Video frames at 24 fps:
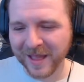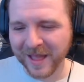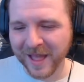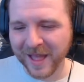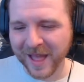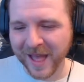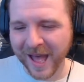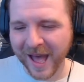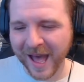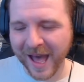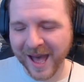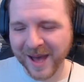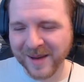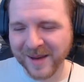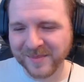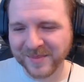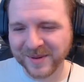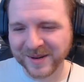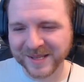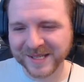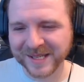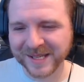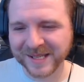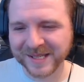Um, but
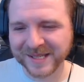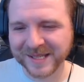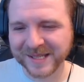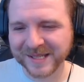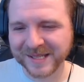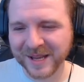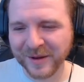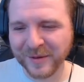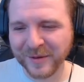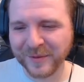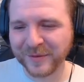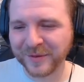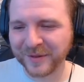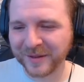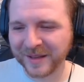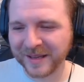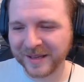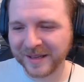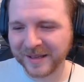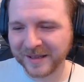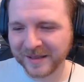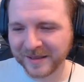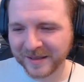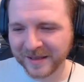Acetas,
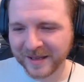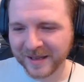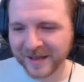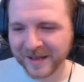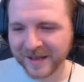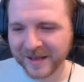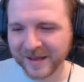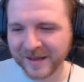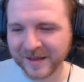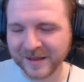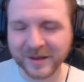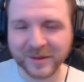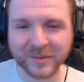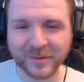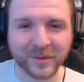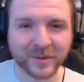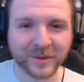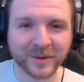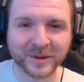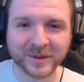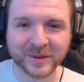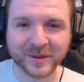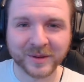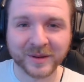hopefully you all
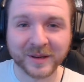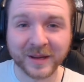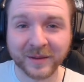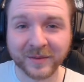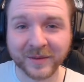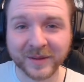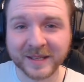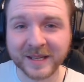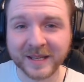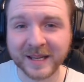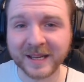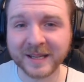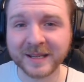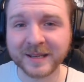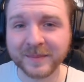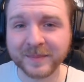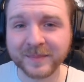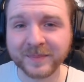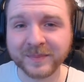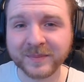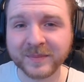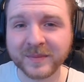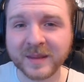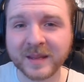enjoyed it. If you did,
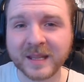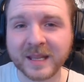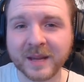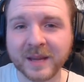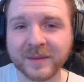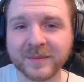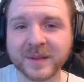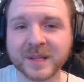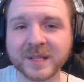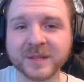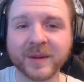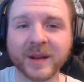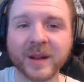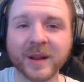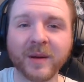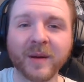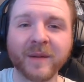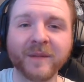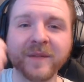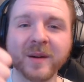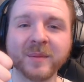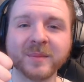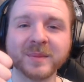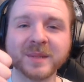give this video a
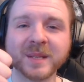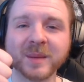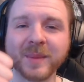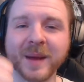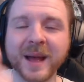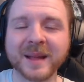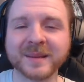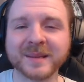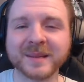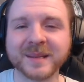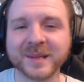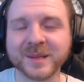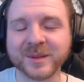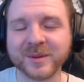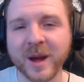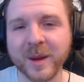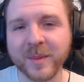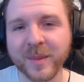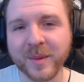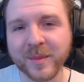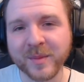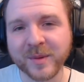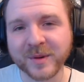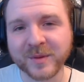thumbs up and
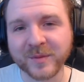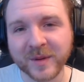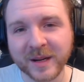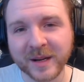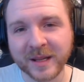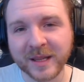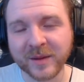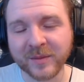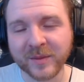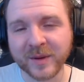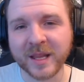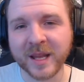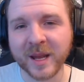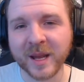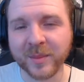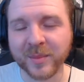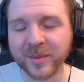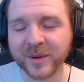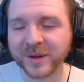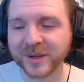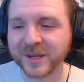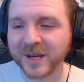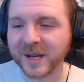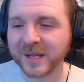subscribe. I would really, really
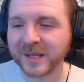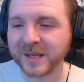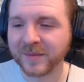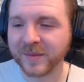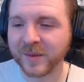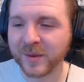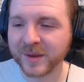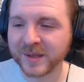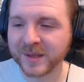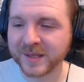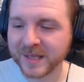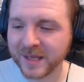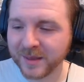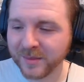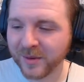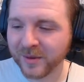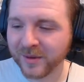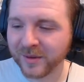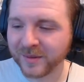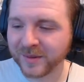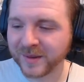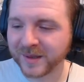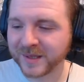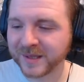appreciate it. If you want to see more
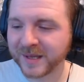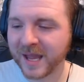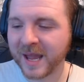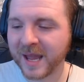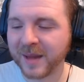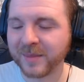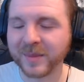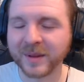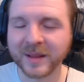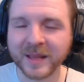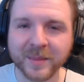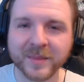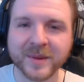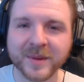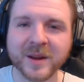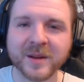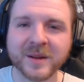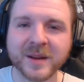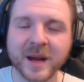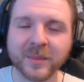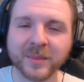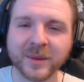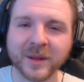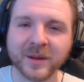on this game, then let me know
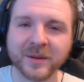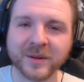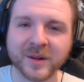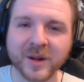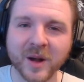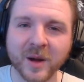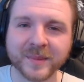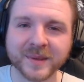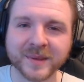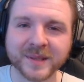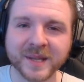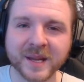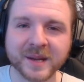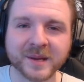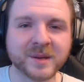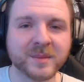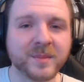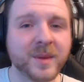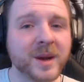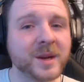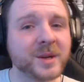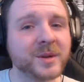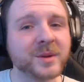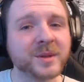down below in the comment section.
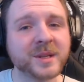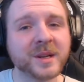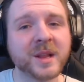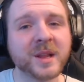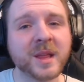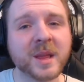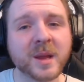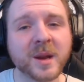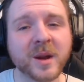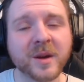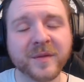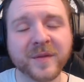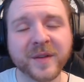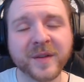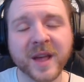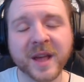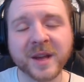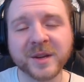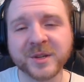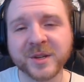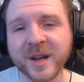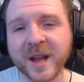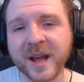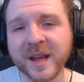Make sure you turn on the
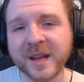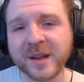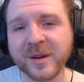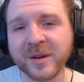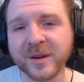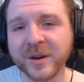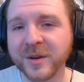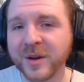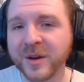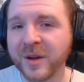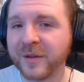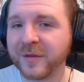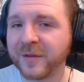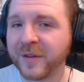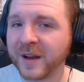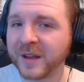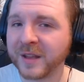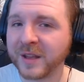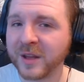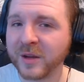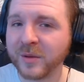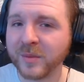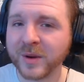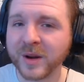notification icon to notify
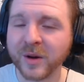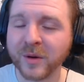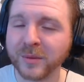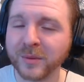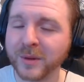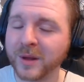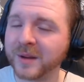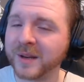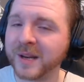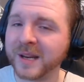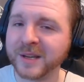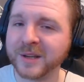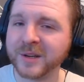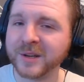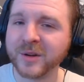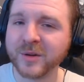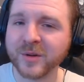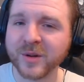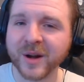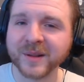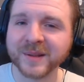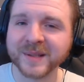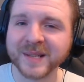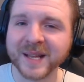you when I upload any new
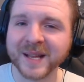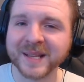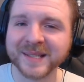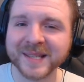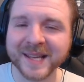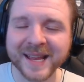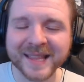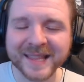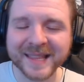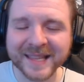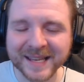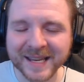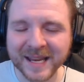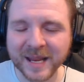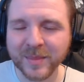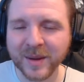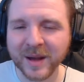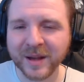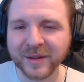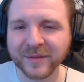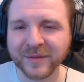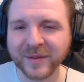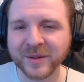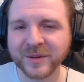content in the
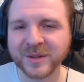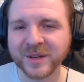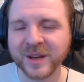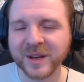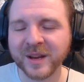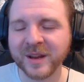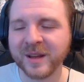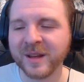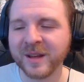nearby future.